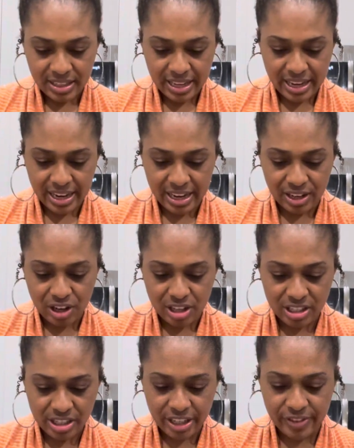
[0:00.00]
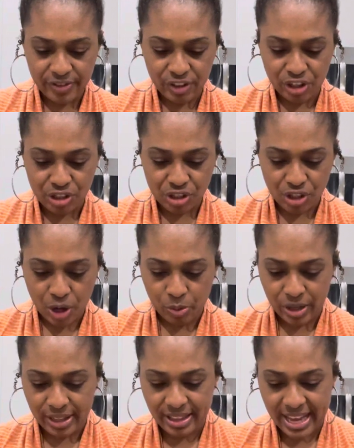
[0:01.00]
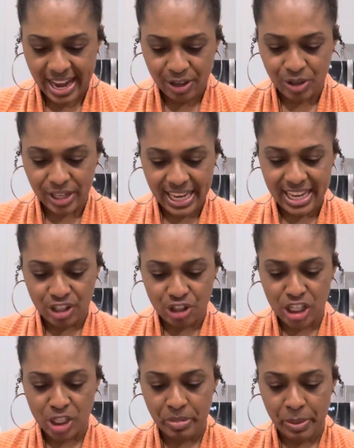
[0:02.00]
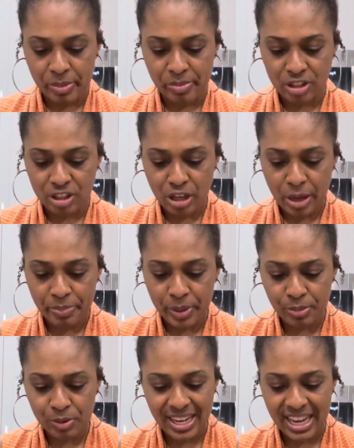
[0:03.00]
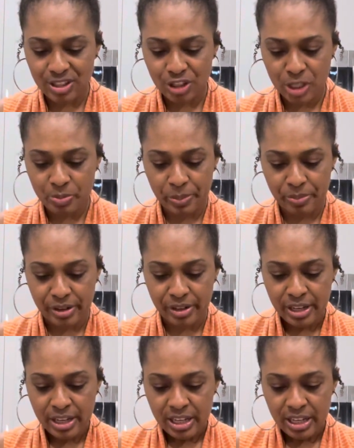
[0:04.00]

And honestly, if you're someone that you can't touch pepper, because some people can't touch pepper,